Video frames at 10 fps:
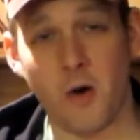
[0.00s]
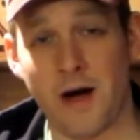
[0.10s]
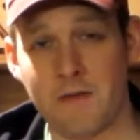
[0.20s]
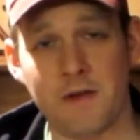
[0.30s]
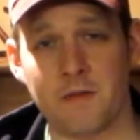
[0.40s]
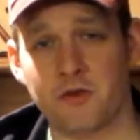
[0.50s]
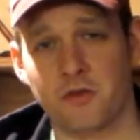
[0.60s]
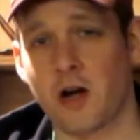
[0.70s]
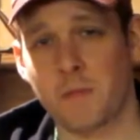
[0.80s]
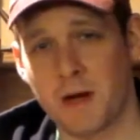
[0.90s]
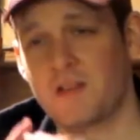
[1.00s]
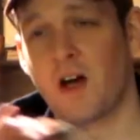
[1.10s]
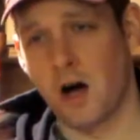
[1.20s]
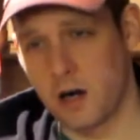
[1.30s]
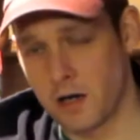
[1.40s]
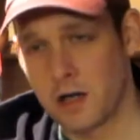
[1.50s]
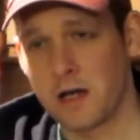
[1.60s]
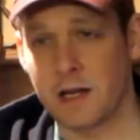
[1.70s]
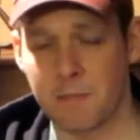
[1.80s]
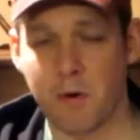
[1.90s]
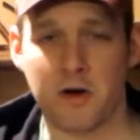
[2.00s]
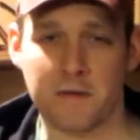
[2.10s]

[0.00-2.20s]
I have never stuck my tongue in a burning